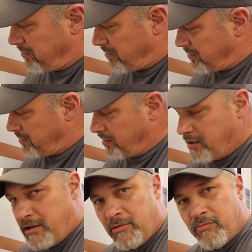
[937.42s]
And
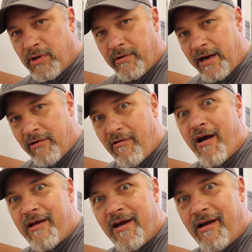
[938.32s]
then be ready to
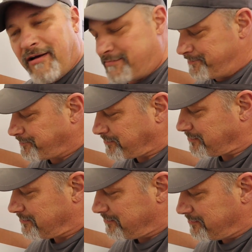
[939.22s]
rock out.
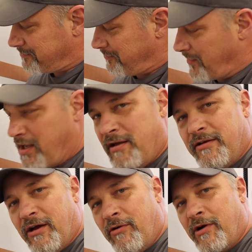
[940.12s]

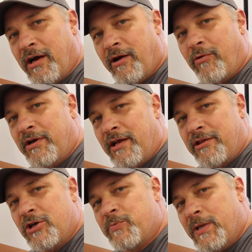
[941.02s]
Don't worry, we're not
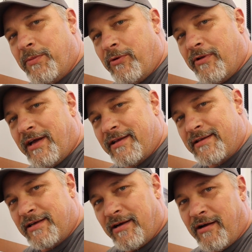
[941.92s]
those people
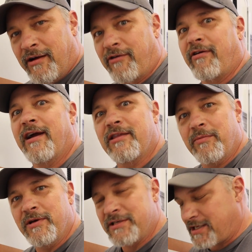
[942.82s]
that crank the
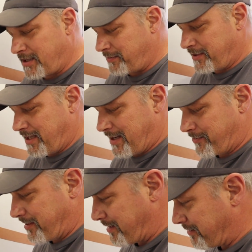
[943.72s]
music up at the
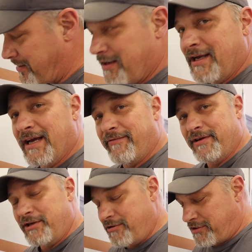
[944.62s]
campground. If
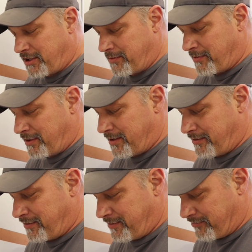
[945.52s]
we do turn them
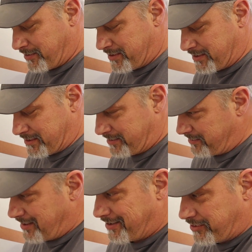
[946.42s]
on, which is
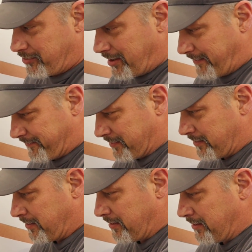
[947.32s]
not too
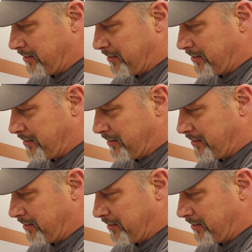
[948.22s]
often,